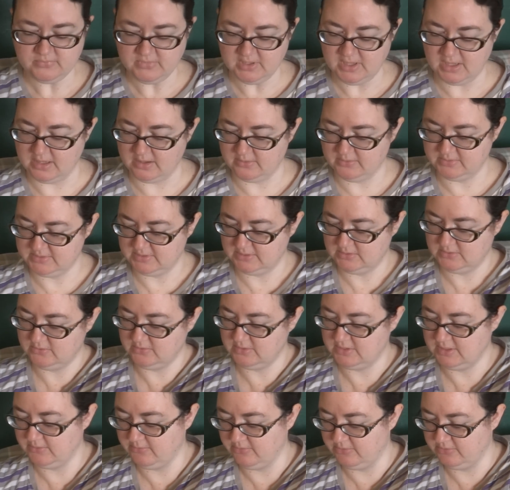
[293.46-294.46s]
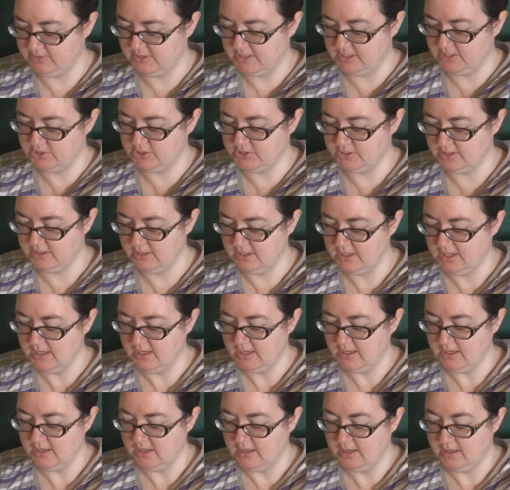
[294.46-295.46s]
And that was a two-day rotation
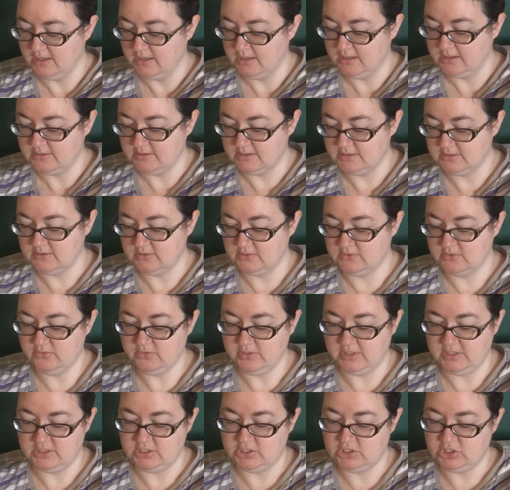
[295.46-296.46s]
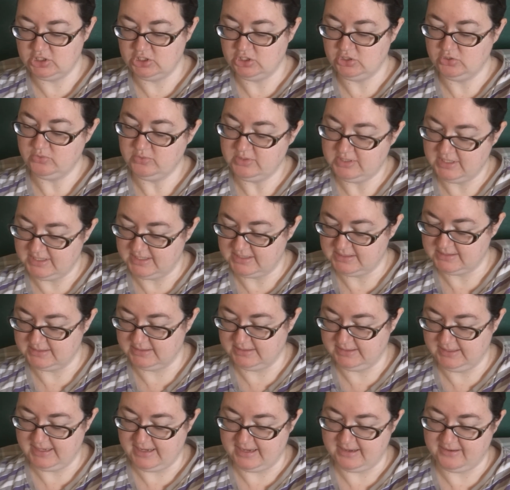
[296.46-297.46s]
since there's only two days
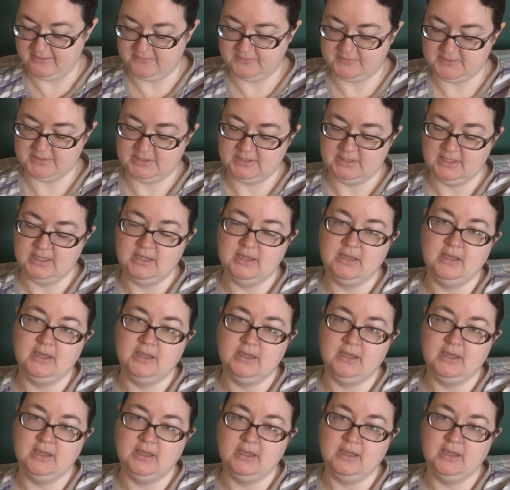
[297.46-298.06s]
left,